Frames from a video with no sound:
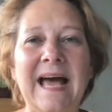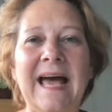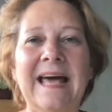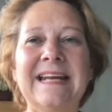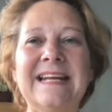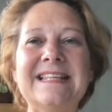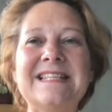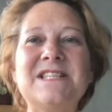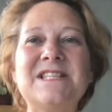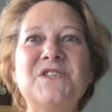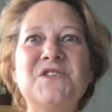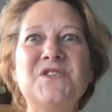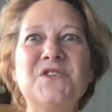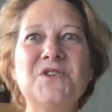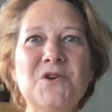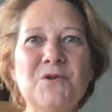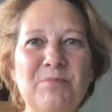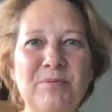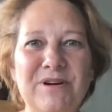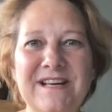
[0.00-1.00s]
And it's
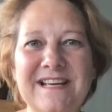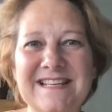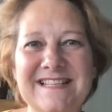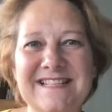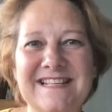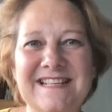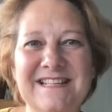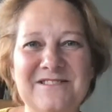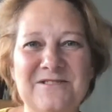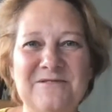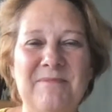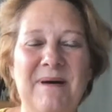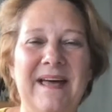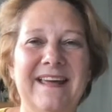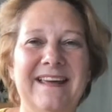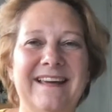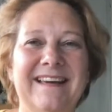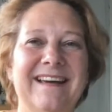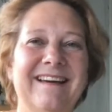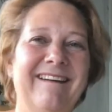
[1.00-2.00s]
super easy to
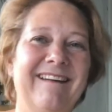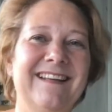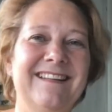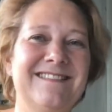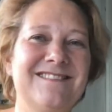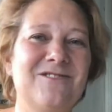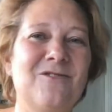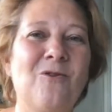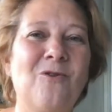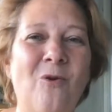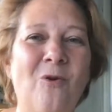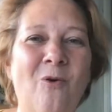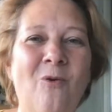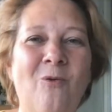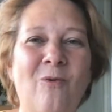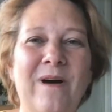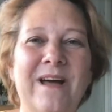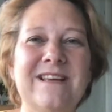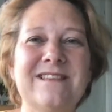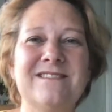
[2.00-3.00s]
make, and it's
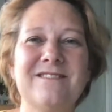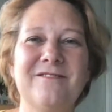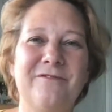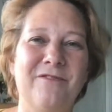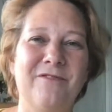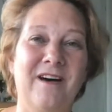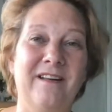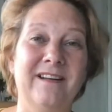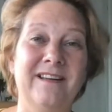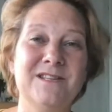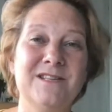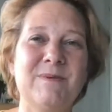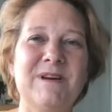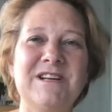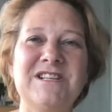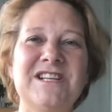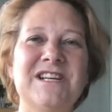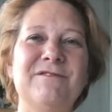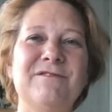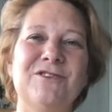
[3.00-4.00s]
always fun,
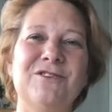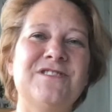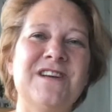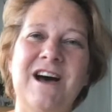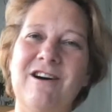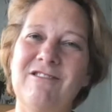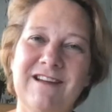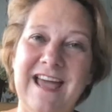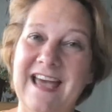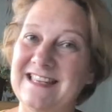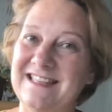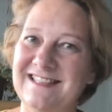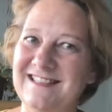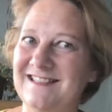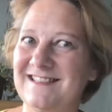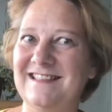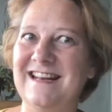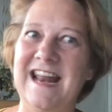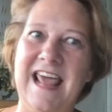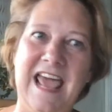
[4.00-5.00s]
especially if you tell
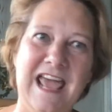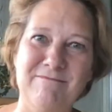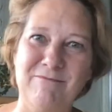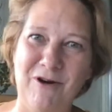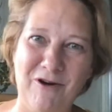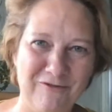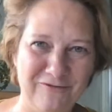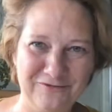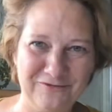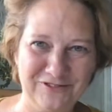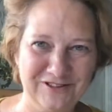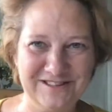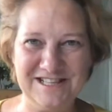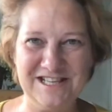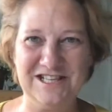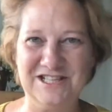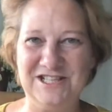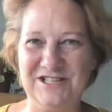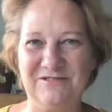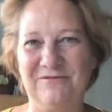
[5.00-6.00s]
guests the name of the
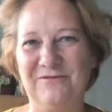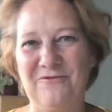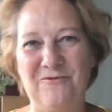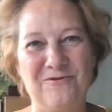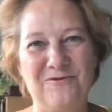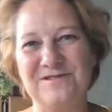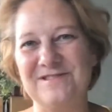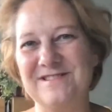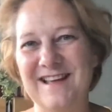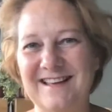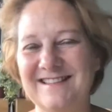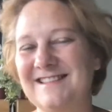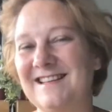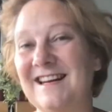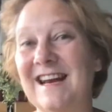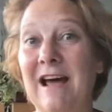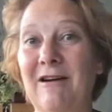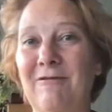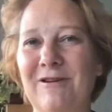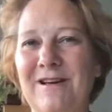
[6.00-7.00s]
dish, of course. That's
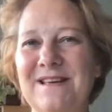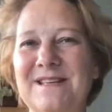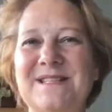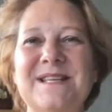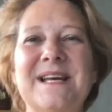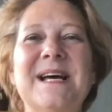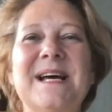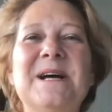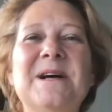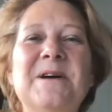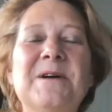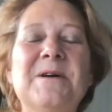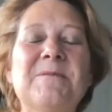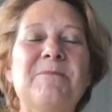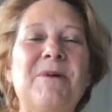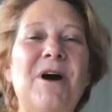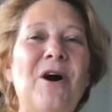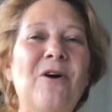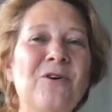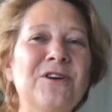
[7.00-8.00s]
hilarious.
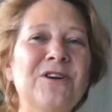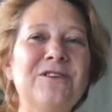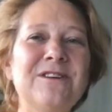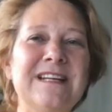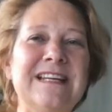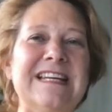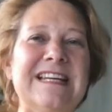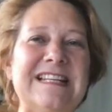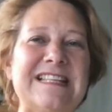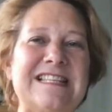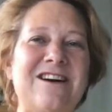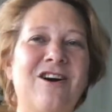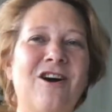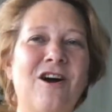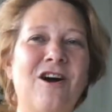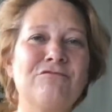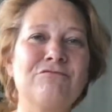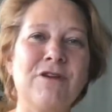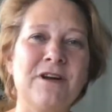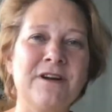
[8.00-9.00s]
But all you need
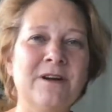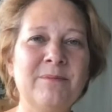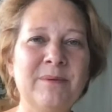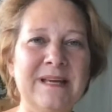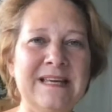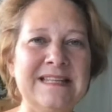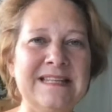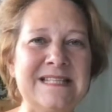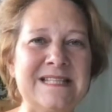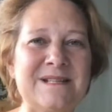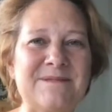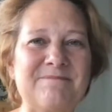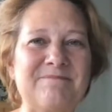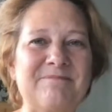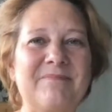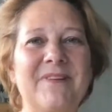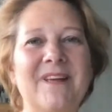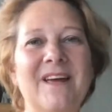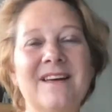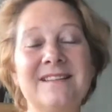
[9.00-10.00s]
are runner beans,
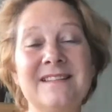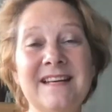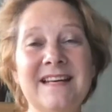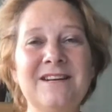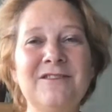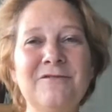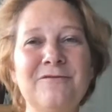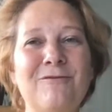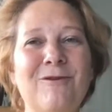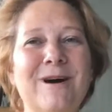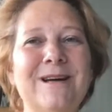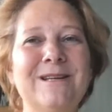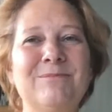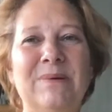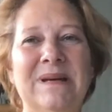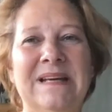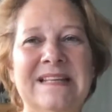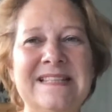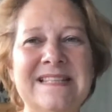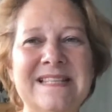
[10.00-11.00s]
a tin of white
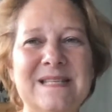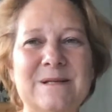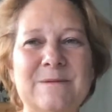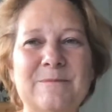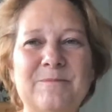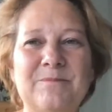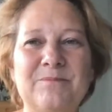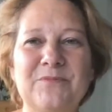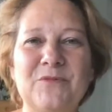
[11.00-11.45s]
beans,